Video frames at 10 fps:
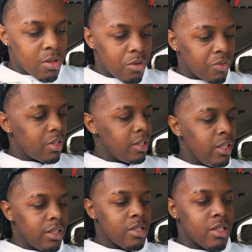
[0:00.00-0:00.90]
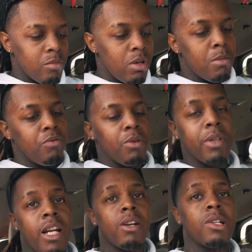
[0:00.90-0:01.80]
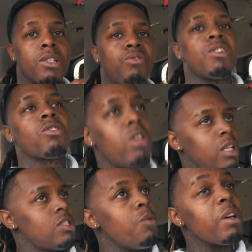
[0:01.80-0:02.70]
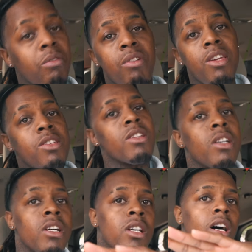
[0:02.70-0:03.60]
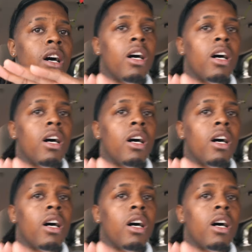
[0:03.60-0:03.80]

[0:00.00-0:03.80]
So we finna eat this up, man, before we get out here on this fish creek, so we can fish an